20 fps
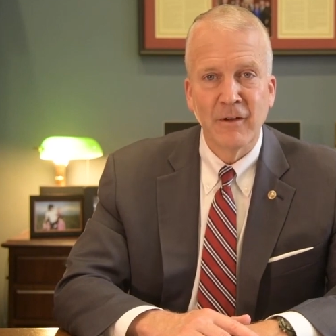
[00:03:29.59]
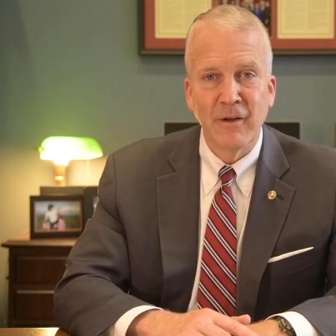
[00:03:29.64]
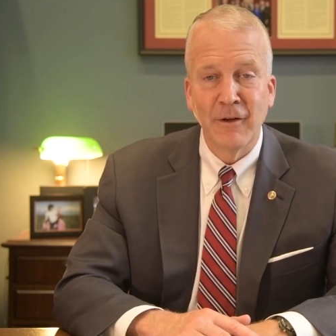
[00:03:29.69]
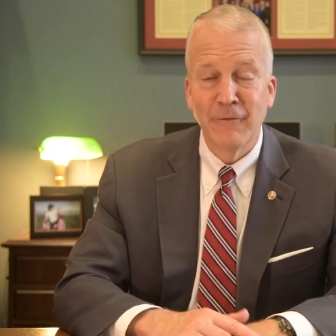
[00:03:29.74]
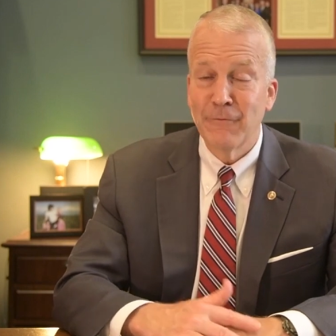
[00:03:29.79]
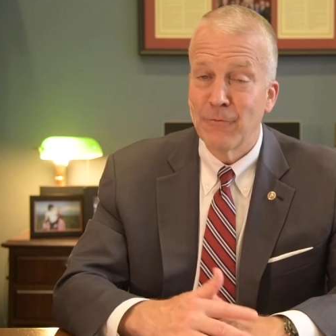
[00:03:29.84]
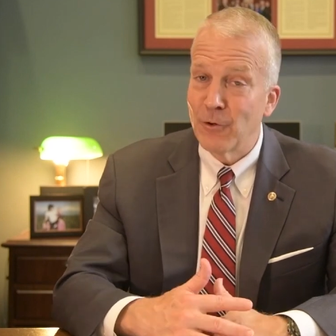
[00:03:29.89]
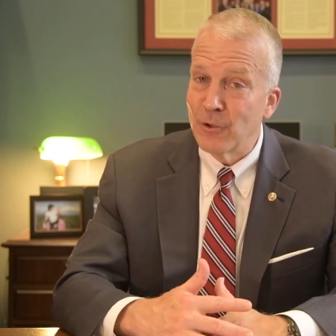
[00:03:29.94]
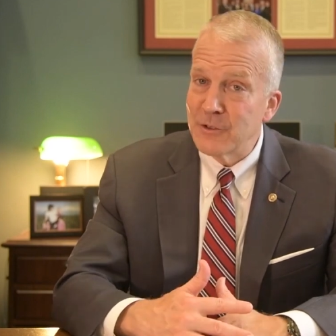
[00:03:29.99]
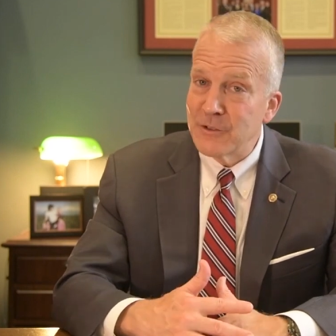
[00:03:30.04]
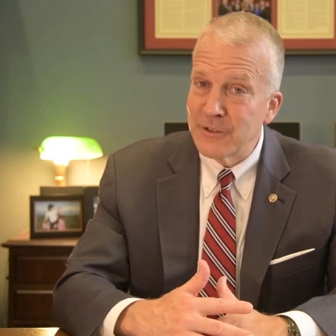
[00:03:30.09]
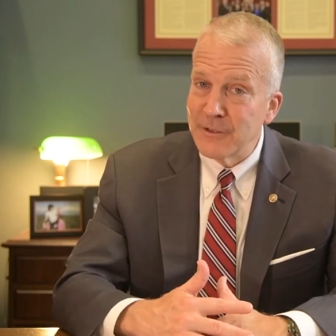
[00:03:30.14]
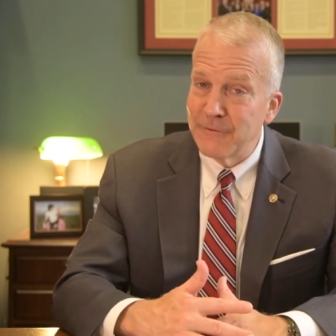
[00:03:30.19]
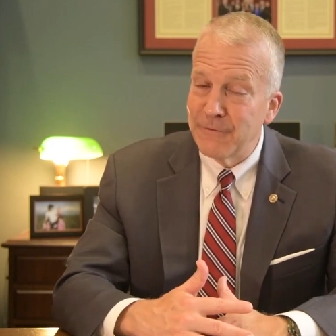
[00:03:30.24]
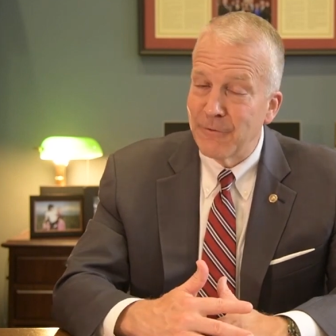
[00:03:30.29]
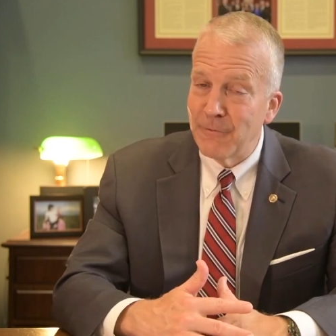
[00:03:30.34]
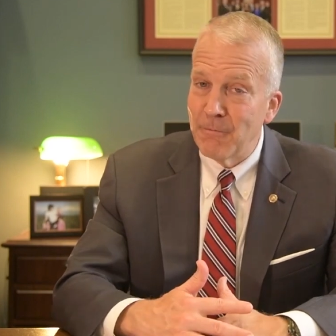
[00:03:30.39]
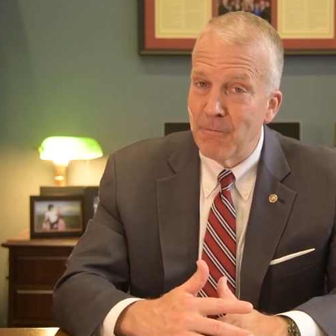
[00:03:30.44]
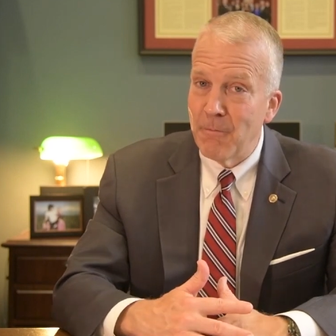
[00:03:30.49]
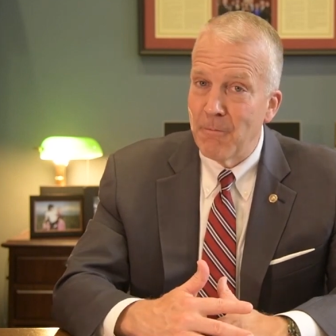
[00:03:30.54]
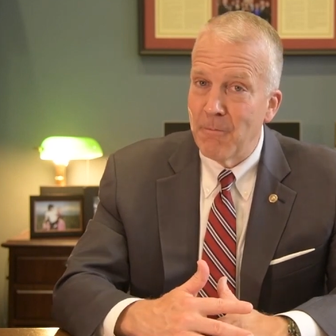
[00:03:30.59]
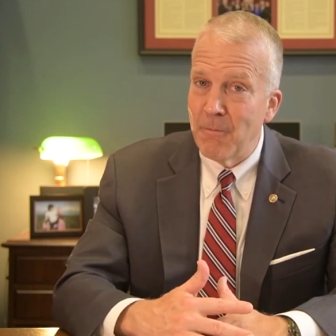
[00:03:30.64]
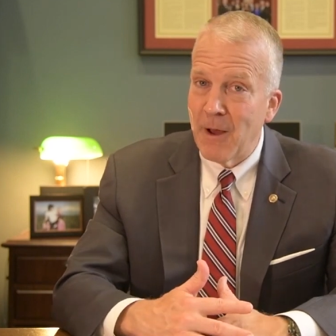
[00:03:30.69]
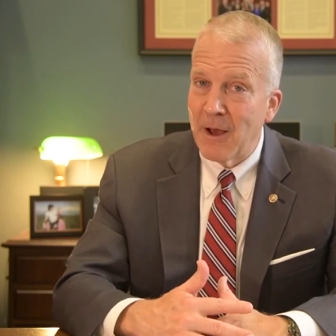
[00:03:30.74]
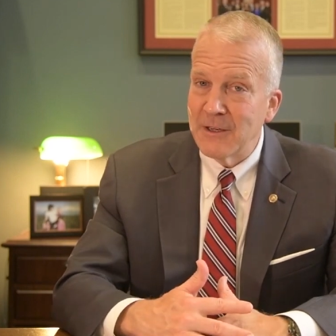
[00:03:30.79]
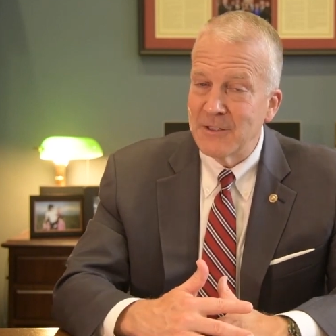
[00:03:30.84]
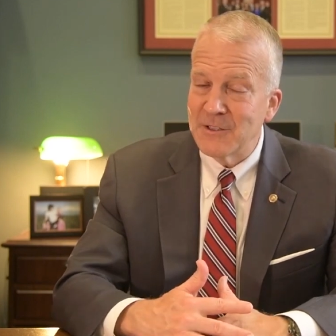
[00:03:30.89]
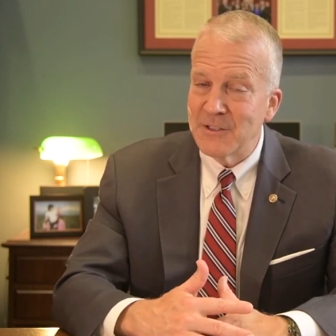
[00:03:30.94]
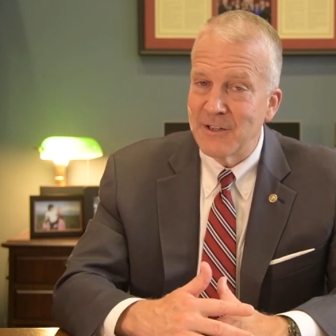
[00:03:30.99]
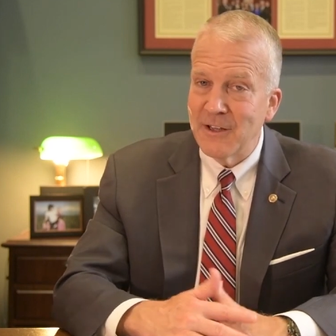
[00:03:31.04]
Unfortunately for
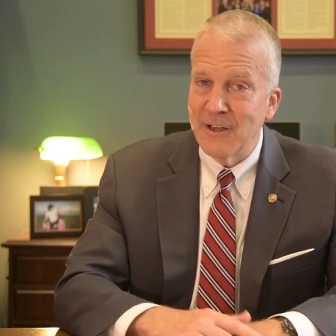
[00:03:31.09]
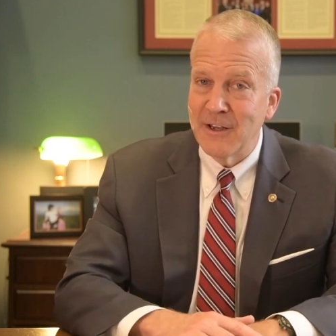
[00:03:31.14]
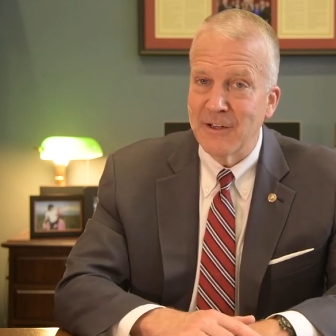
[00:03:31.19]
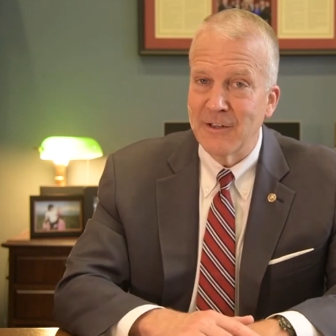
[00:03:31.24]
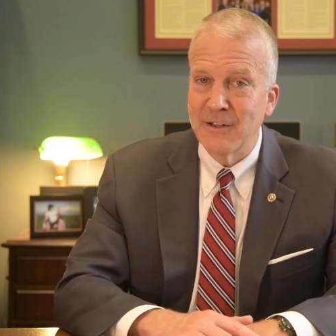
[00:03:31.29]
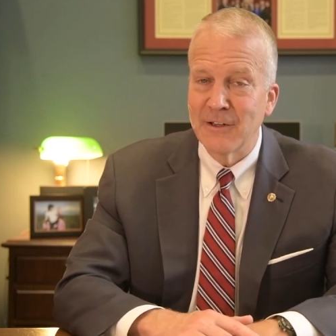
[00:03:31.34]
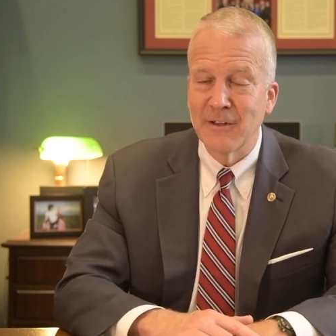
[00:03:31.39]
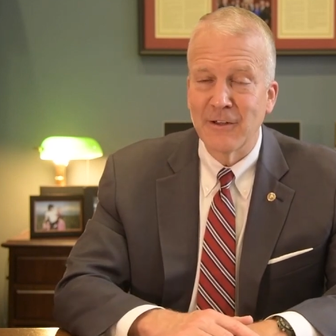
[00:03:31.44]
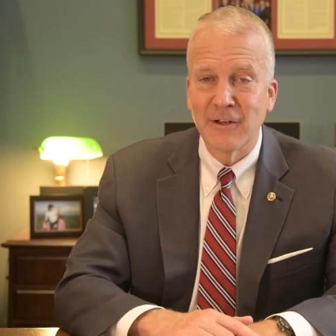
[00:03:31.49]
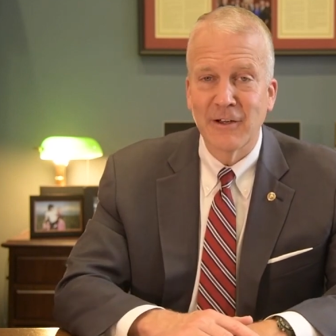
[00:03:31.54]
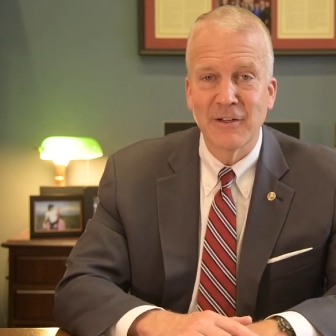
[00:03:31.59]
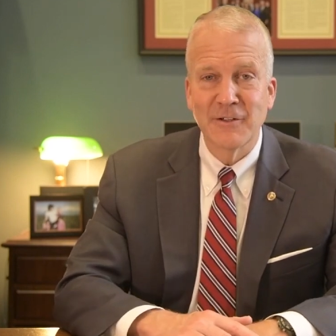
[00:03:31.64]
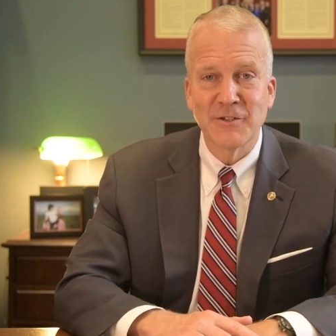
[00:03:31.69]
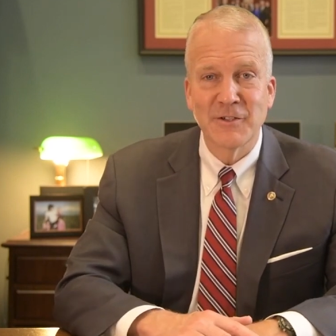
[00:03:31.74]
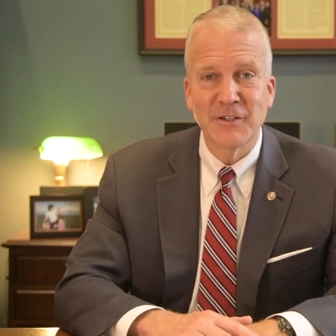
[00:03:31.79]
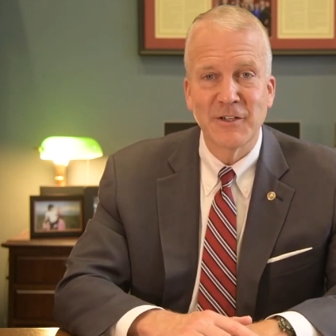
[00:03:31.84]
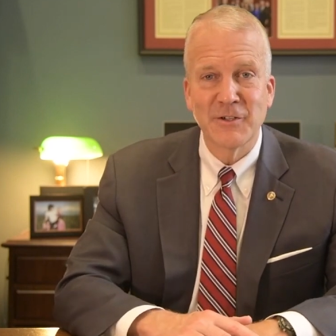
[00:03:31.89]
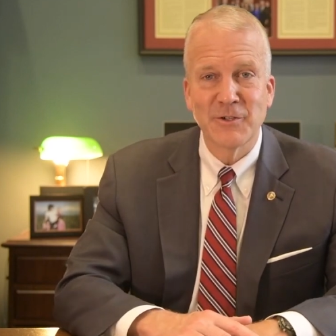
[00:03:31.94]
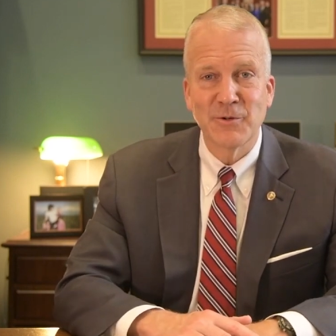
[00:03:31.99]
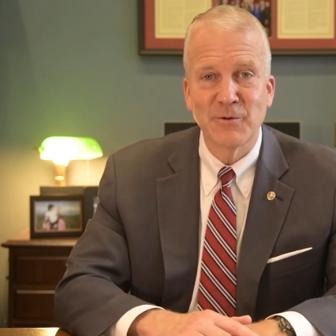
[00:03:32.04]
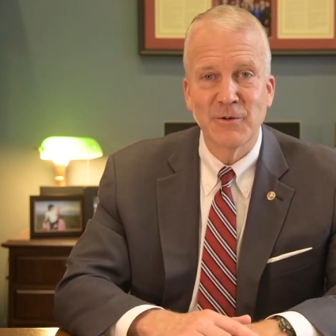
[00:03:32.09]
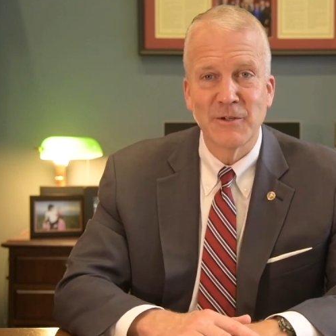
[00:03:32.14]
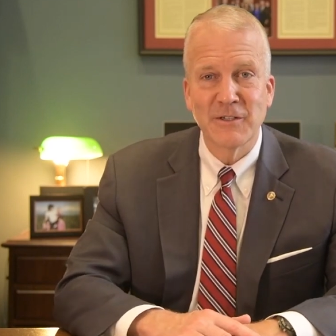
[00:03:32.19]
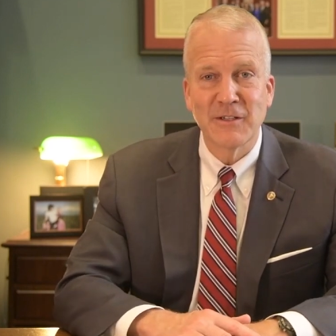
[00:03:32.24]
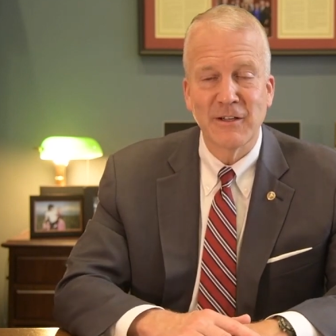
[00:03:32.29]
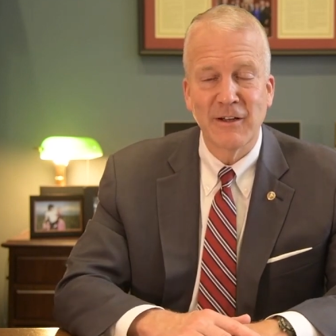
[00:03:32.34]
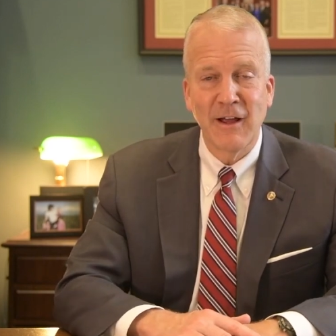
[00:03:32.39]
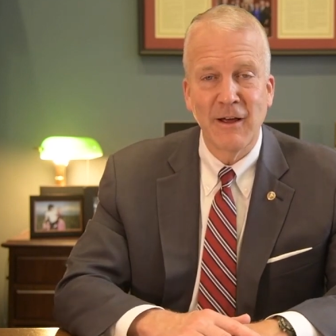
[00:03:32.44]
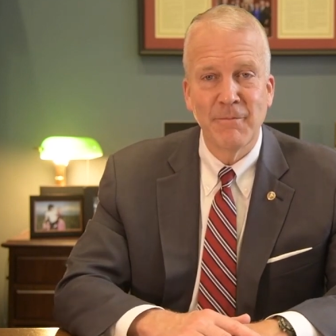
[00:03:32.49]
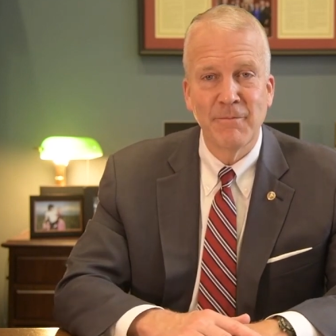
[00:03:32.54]
my state and the
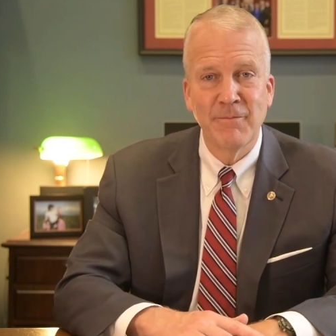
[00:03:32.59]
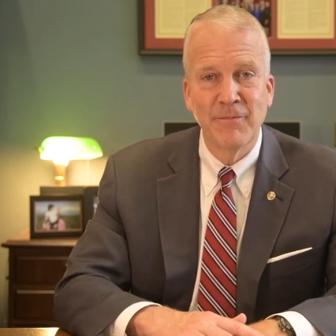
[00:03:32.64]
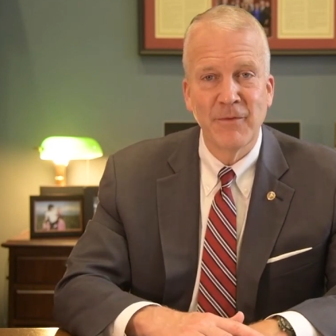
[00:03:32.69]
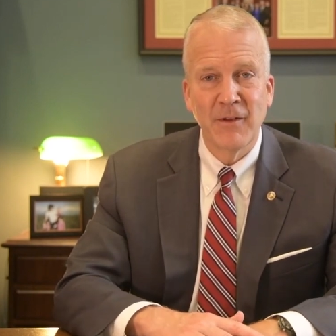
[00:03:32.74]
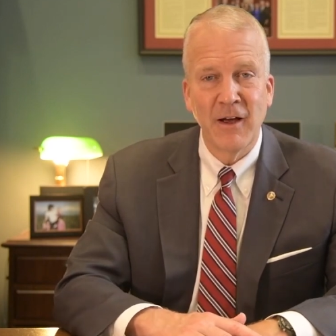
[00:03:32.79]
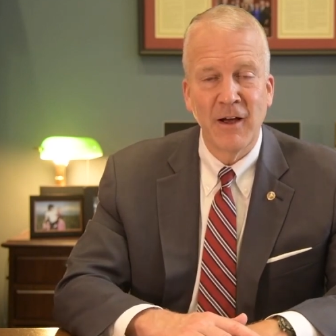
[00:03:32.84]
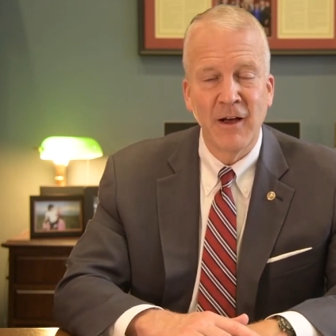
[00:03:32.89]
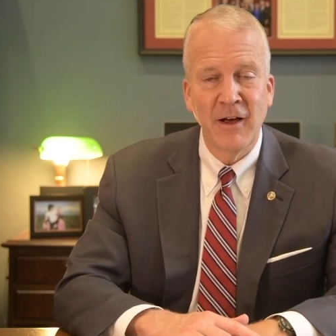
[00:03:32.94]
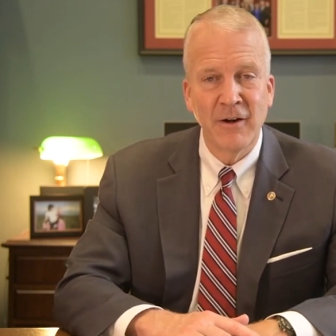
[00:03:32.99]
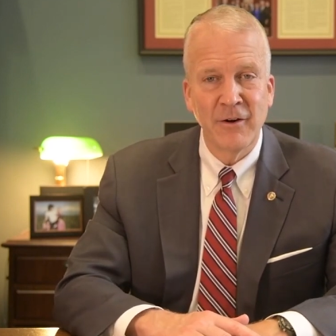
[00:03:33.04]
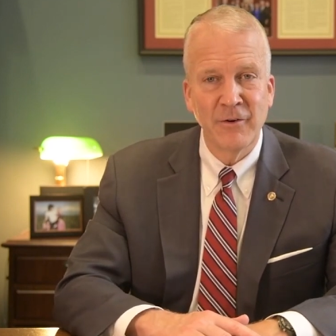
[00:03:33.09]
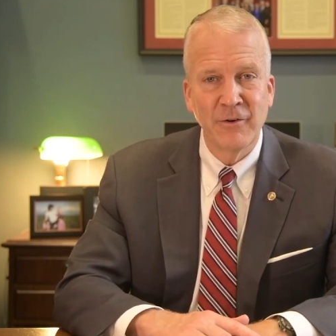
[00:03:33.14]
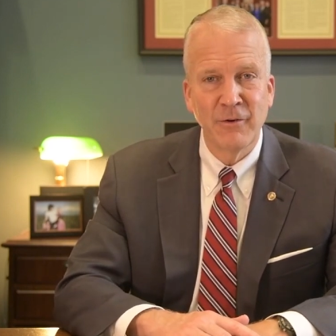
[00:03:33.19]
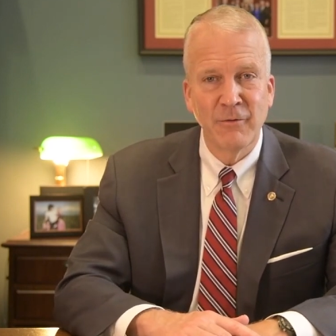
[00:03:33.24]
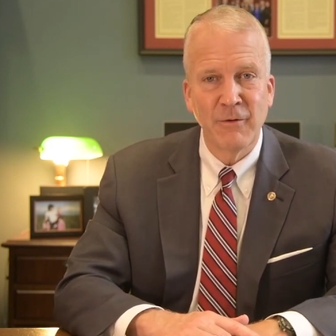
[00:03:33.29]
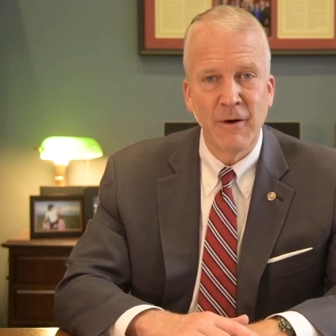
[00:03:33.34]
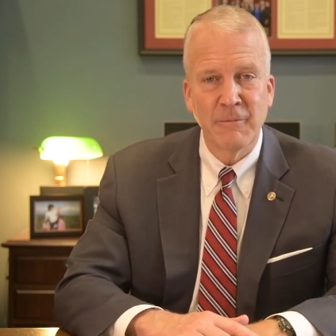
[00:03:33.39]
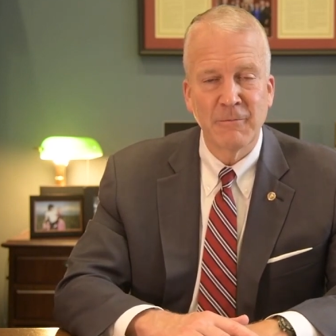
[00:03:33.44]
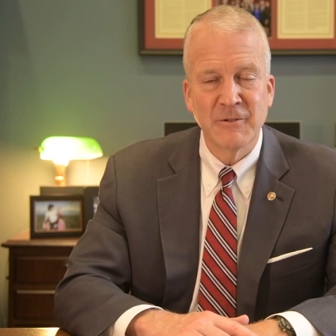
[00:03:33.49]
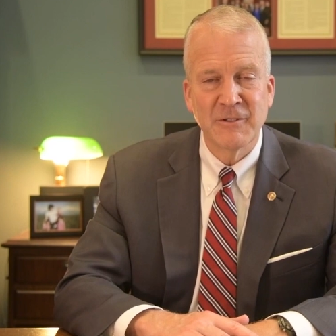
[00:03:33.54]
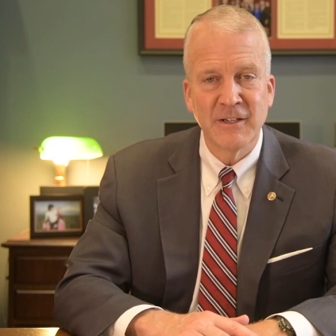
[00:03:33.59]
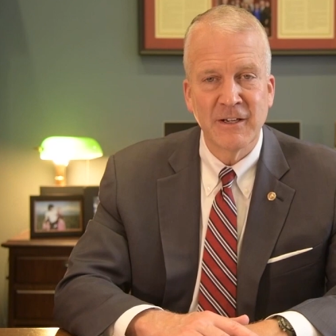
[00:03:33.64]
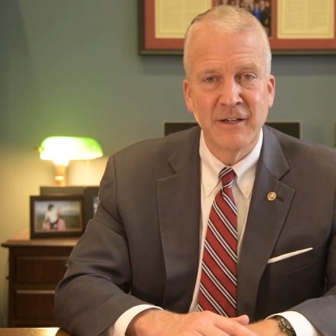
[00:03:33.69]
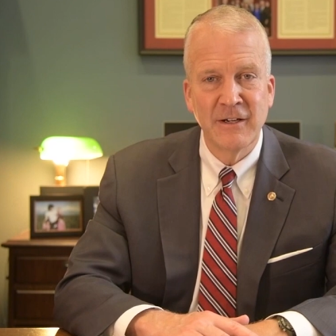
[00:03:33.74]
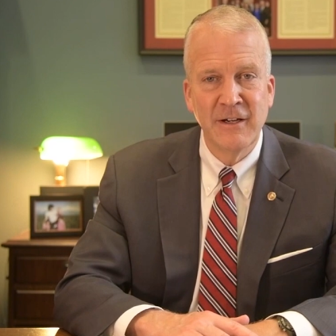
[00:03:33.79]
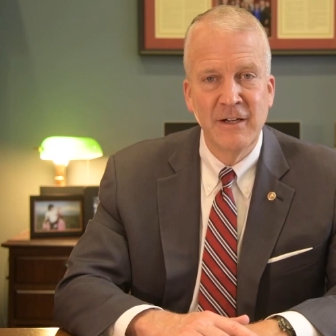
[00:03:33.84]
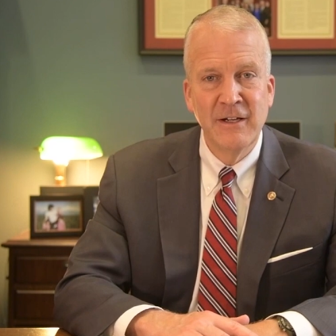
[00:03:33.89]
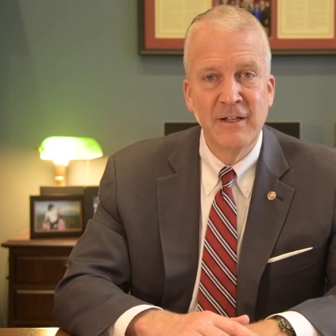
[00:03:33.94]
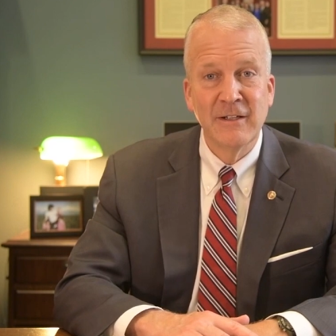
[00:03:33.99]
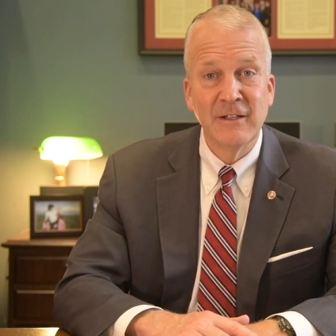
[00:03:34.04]
constituents that I'm honored to
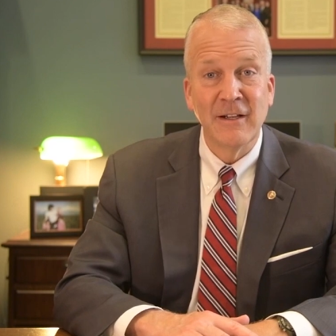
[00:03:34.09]
represent,